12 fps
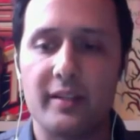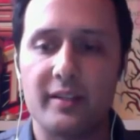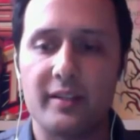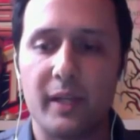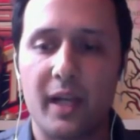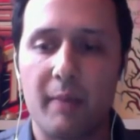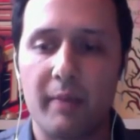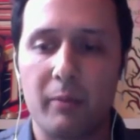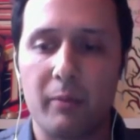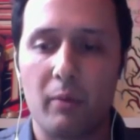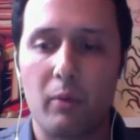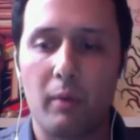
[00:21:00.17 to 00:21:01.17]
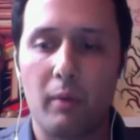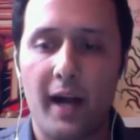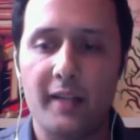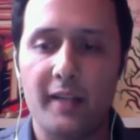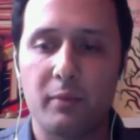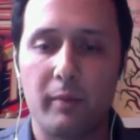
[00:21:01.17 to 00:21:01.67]
it's becoming more and more
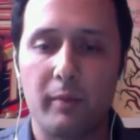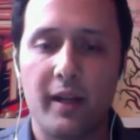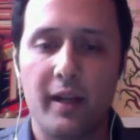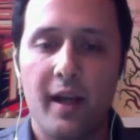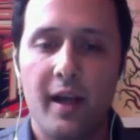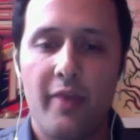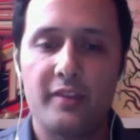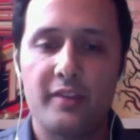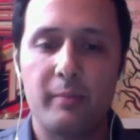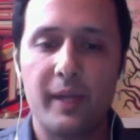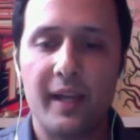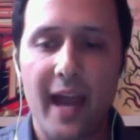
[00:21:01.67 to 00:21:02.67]
possible. But there's a big